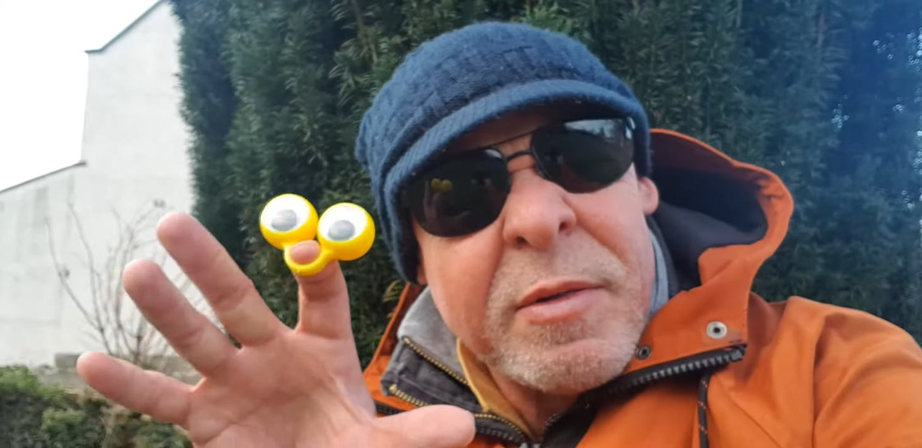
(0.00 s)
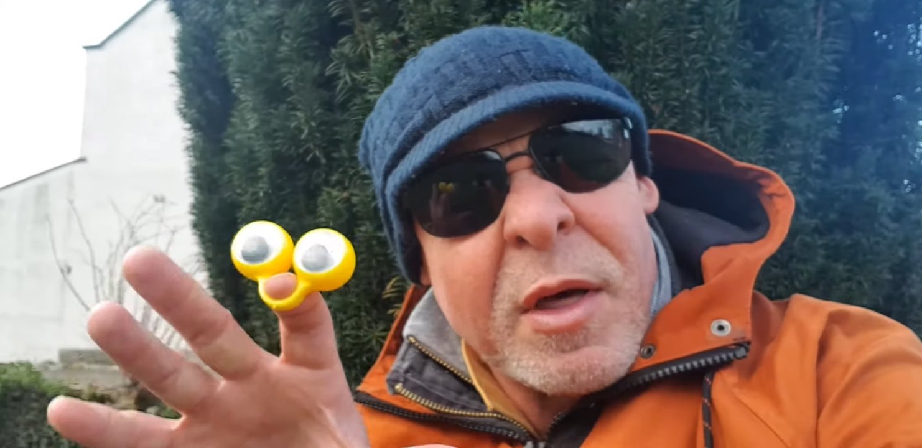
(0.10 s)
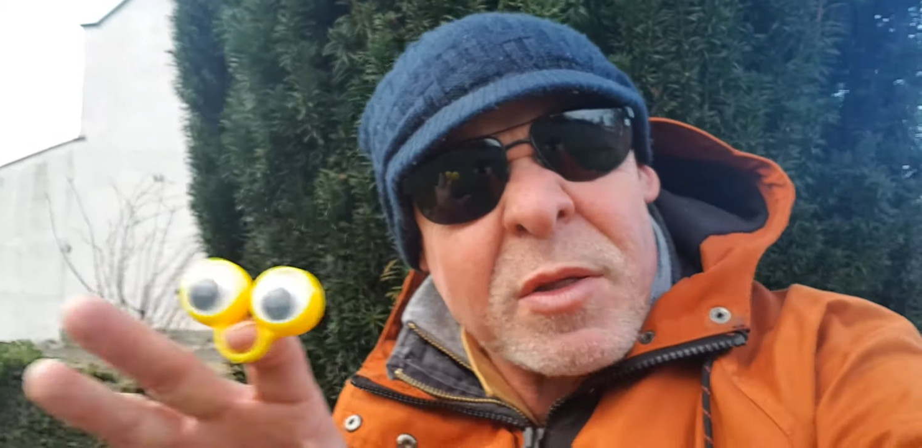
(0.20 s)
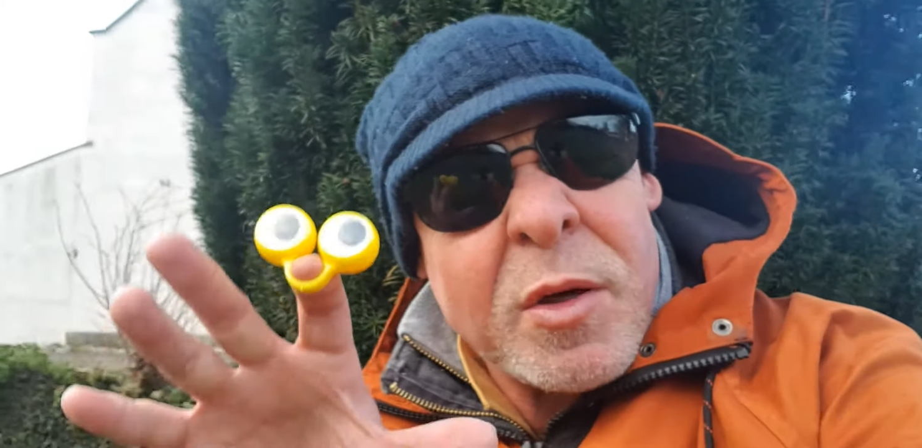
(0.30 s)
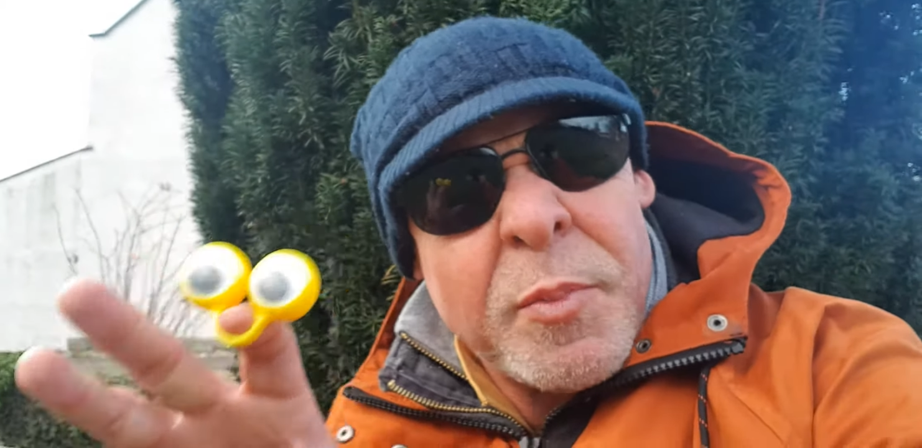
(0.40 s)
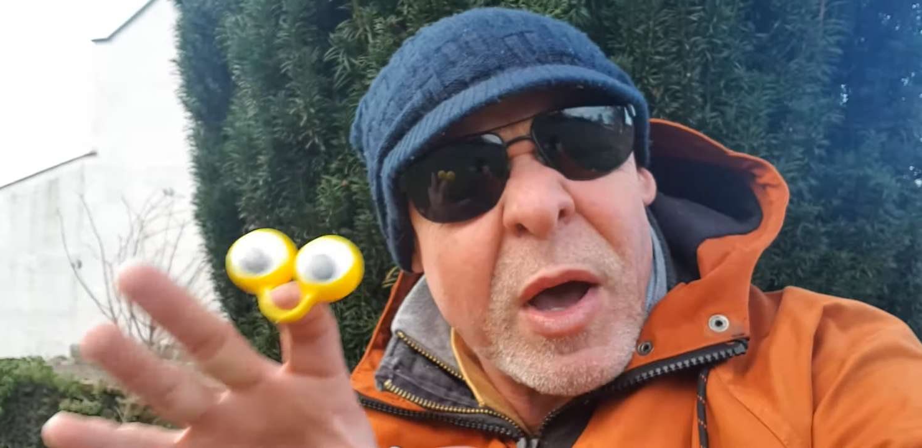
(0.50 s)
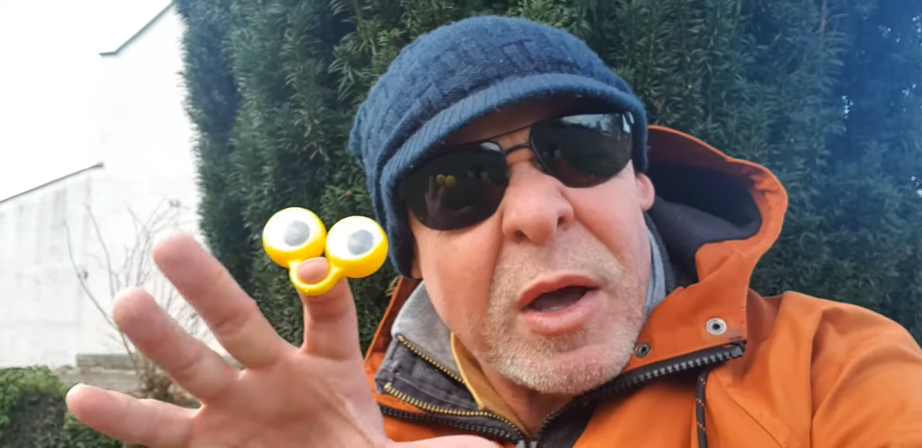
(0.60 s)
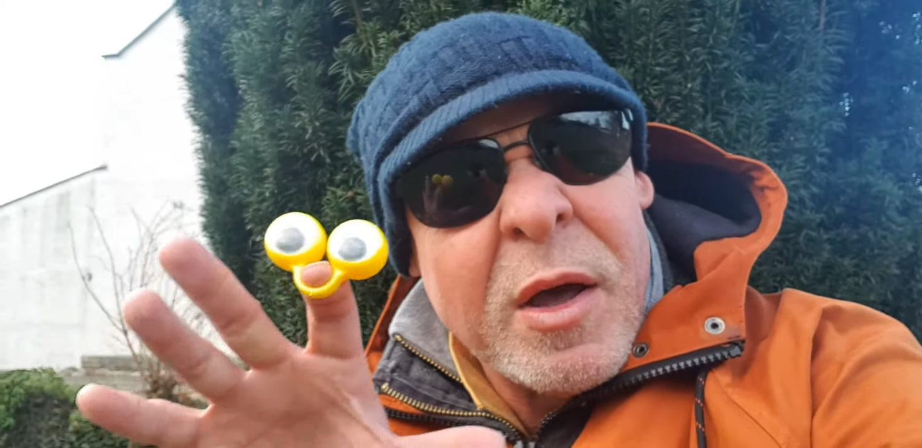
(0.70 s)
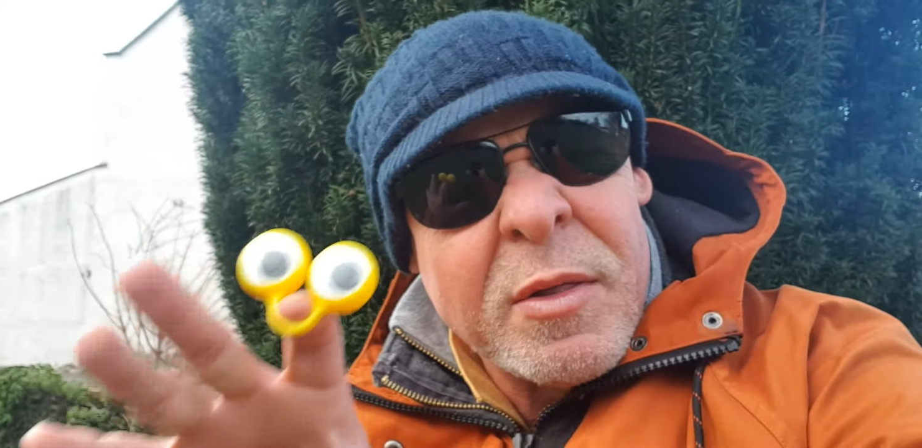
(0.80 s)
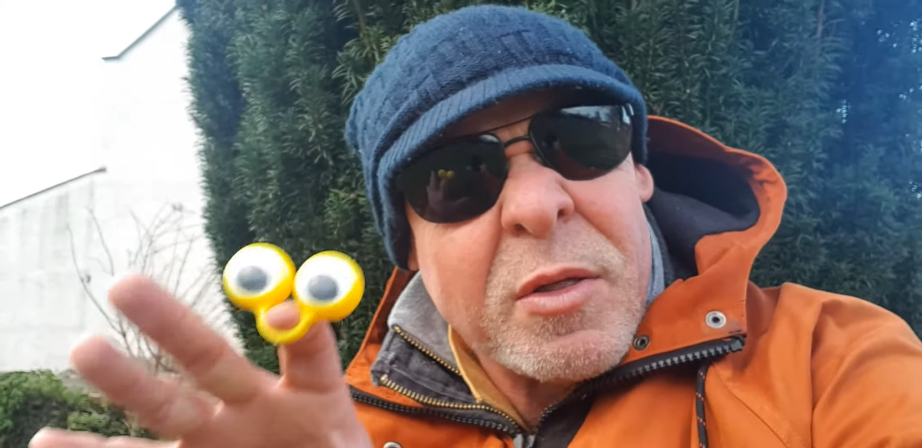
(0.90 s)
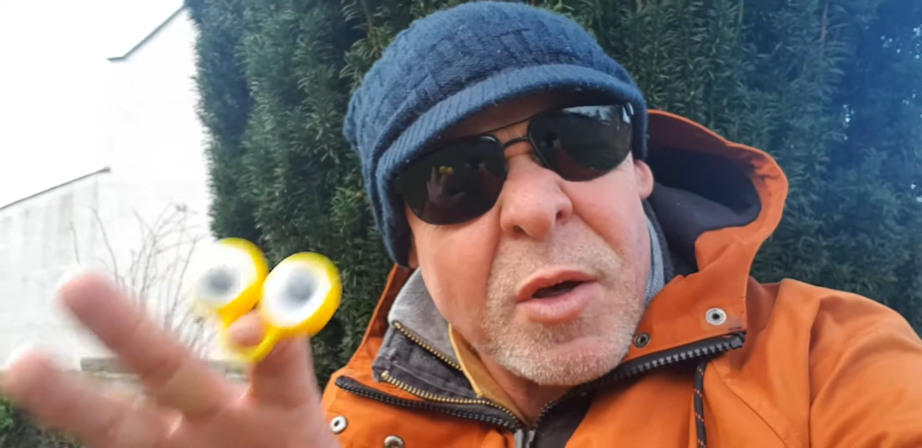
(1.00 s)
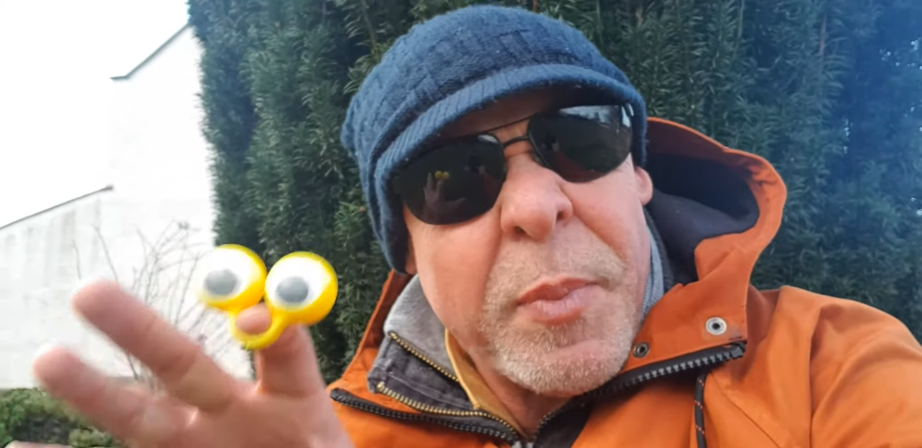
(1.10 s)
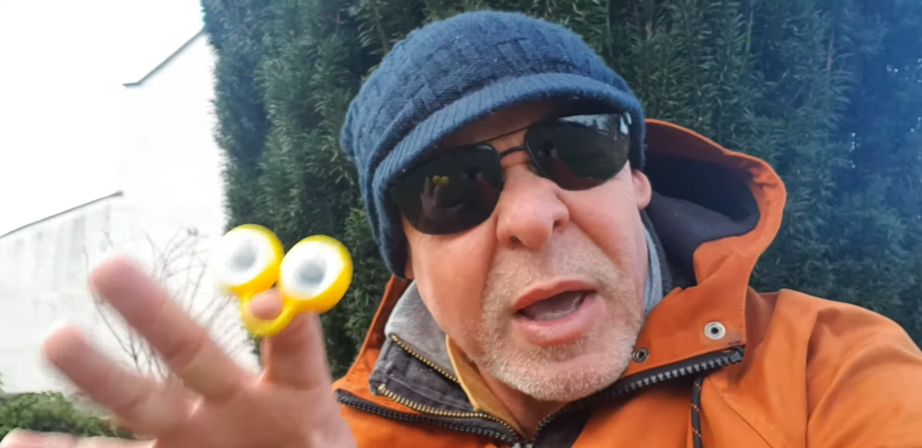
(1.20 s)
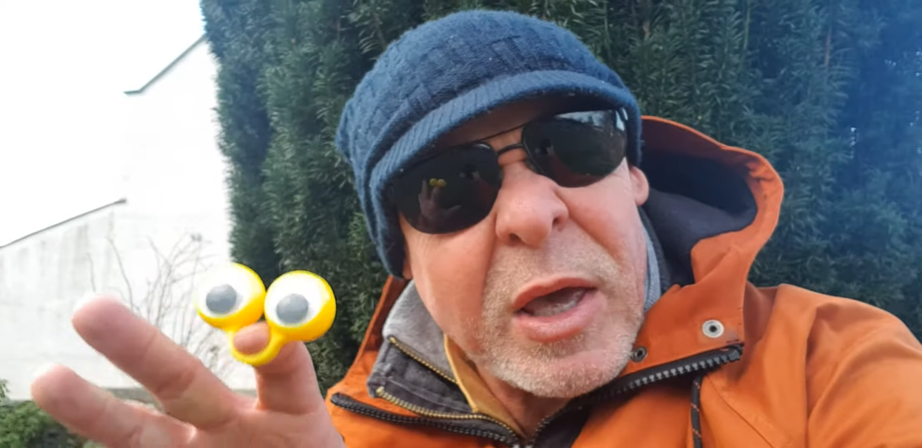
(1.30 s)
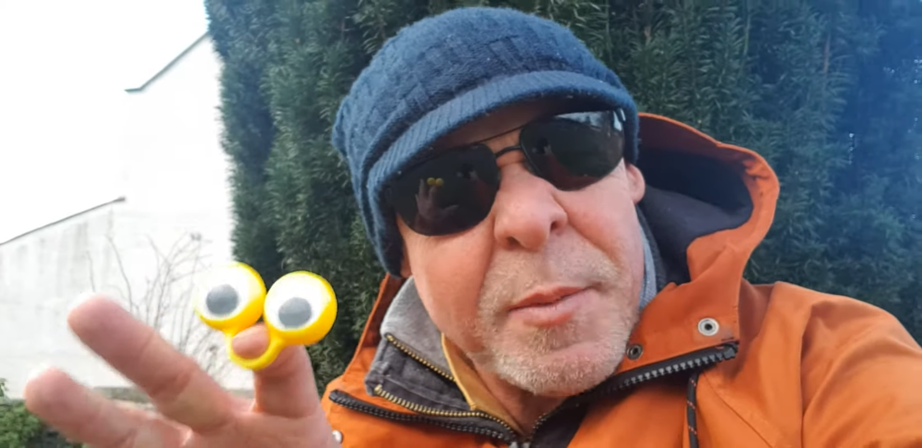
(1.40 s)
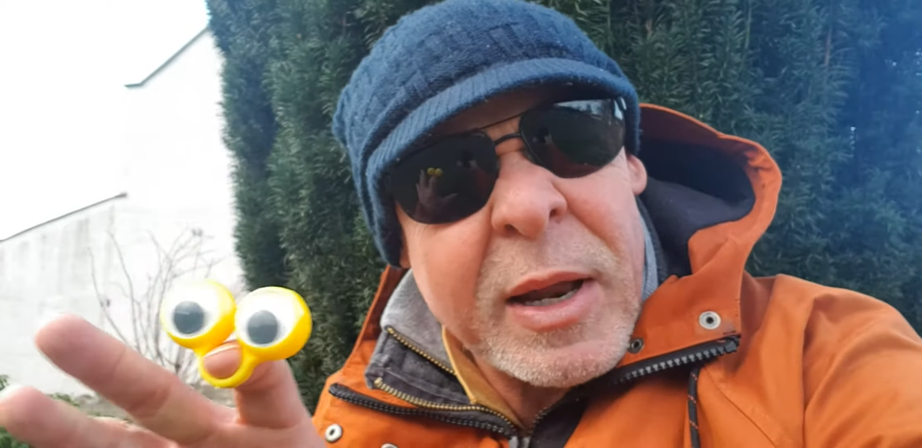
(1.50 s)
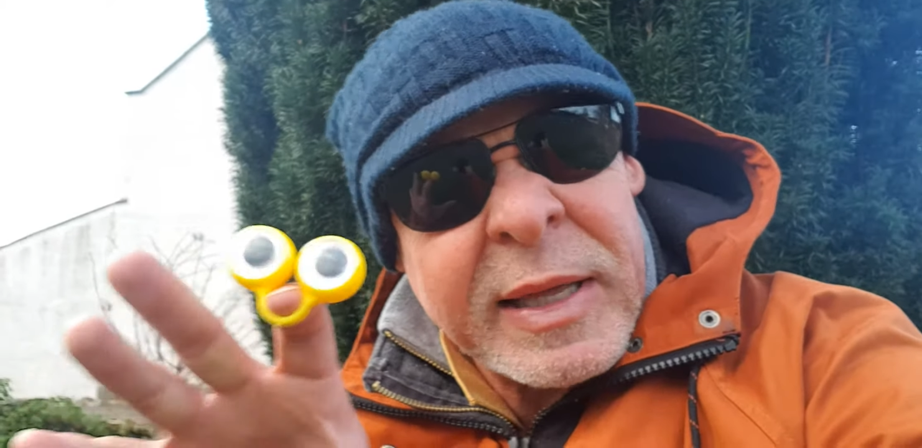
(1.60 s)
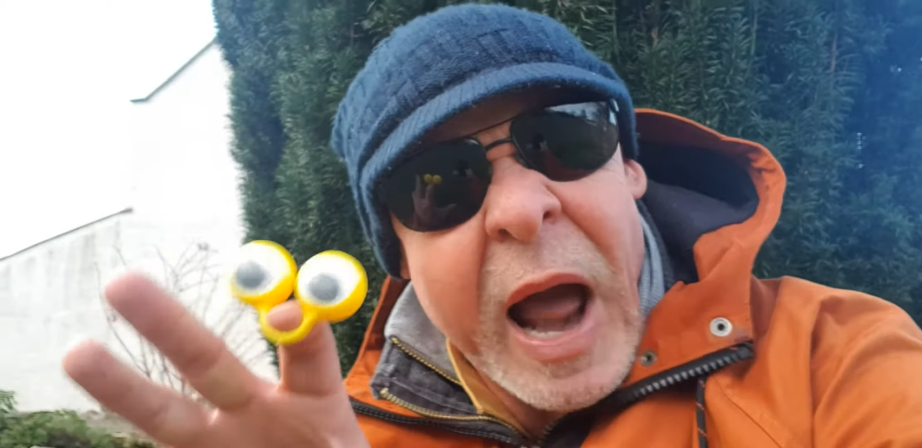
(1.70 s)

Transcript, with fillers: the super, the superhuman